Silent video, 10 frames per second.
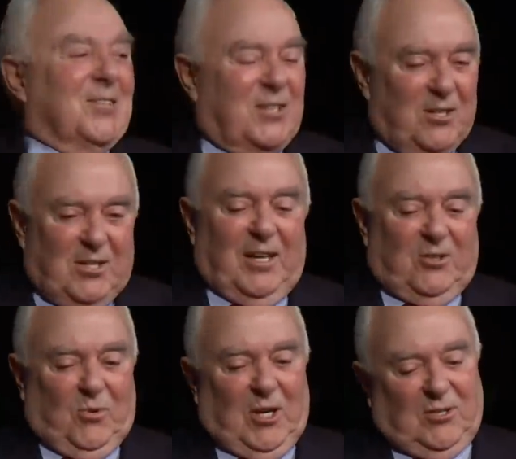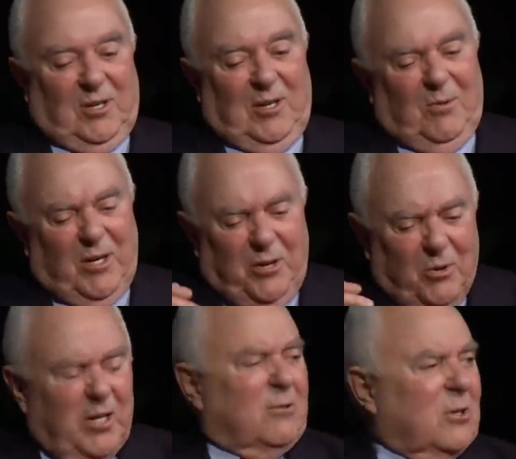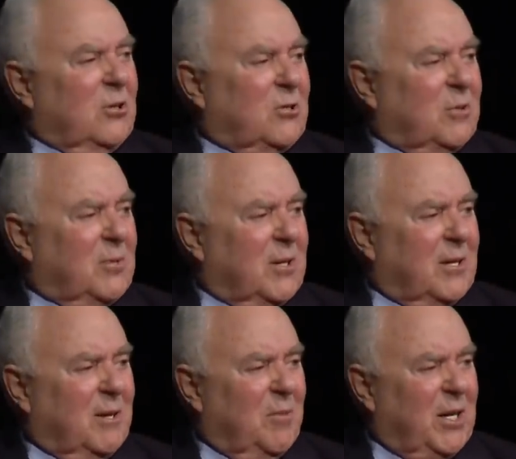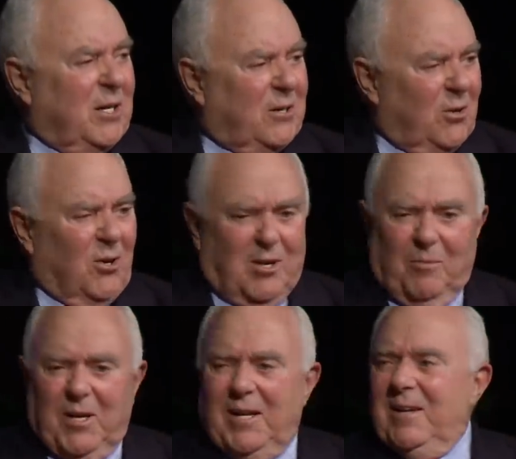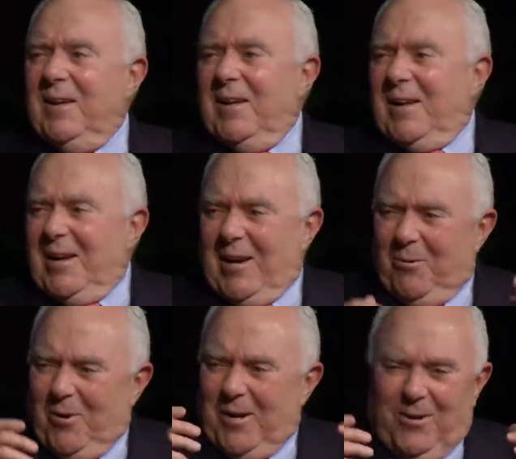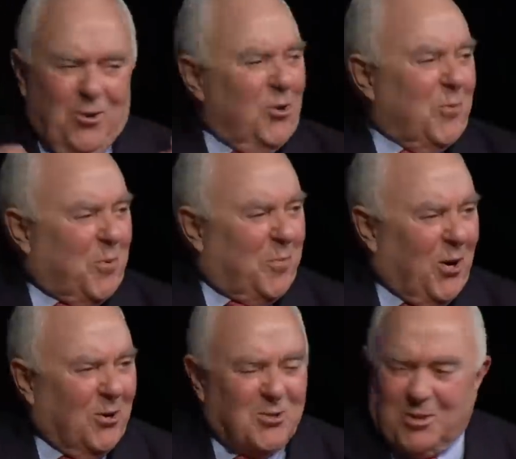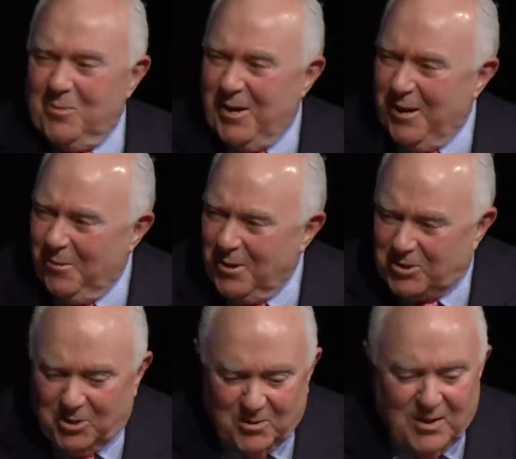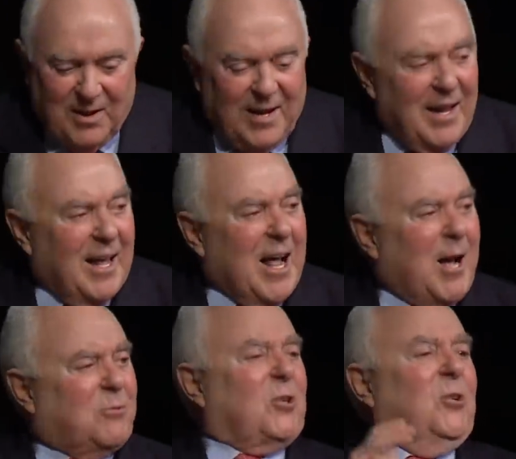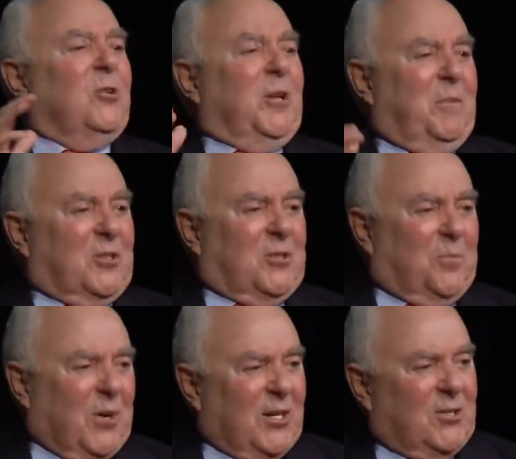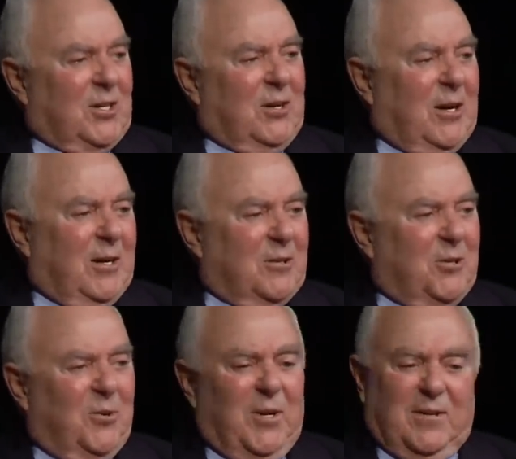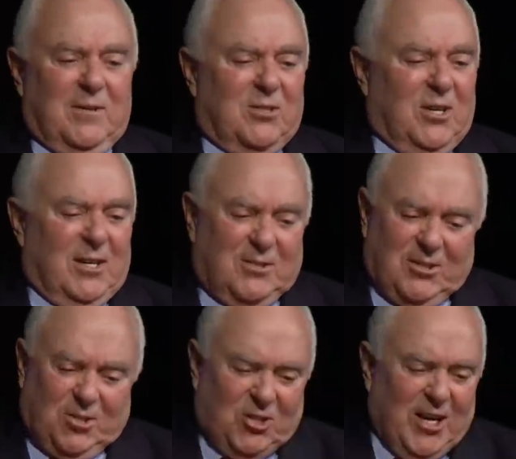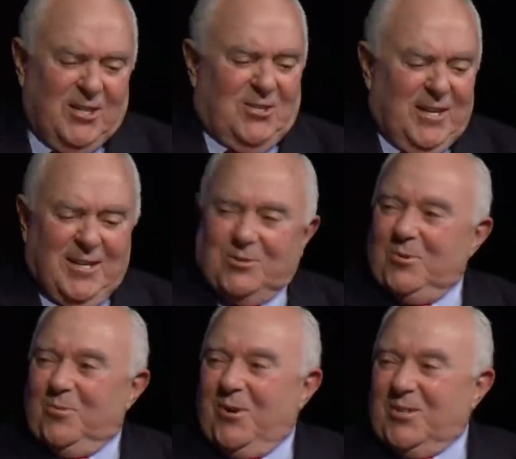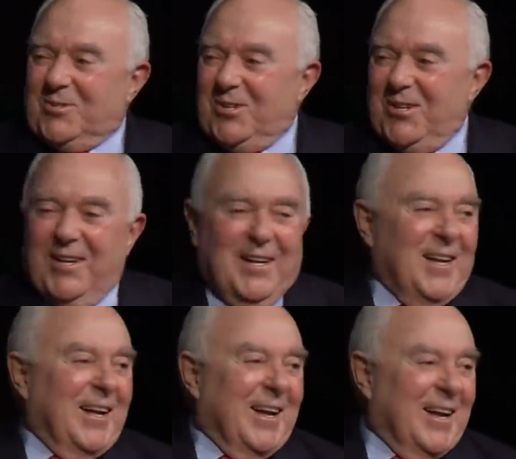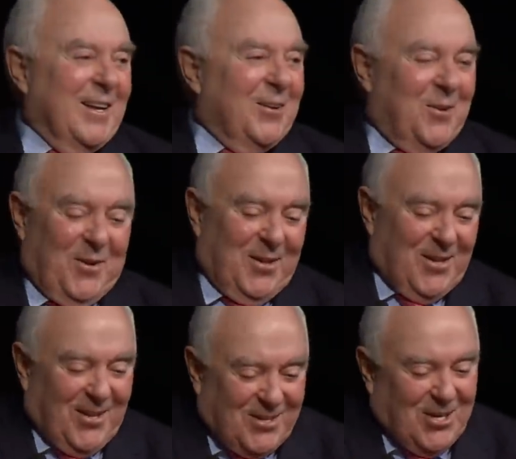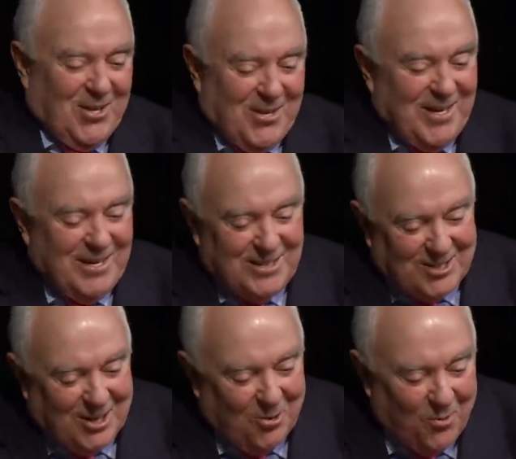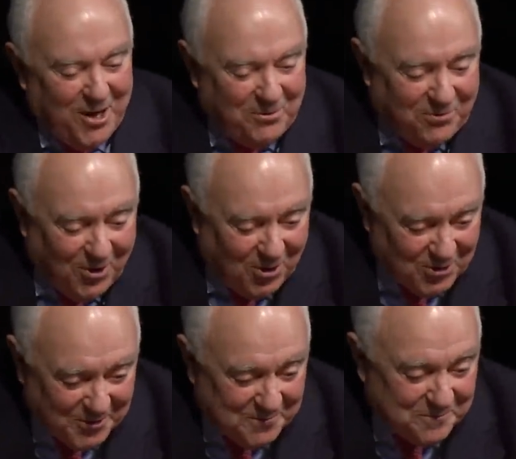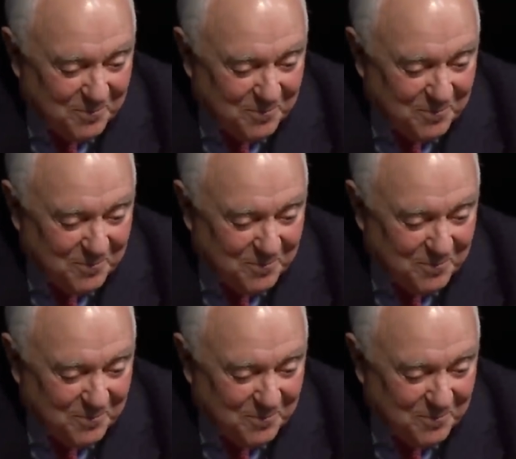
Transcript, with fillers: says, Yes, Russell, I want you to introduce him to the committee, to your committee. I want you to propose him, and I want you. Absolutely, Mr. President, I'll do it. And Johnson shakes hands with Russell. And, and this other hand, he's got a white folder,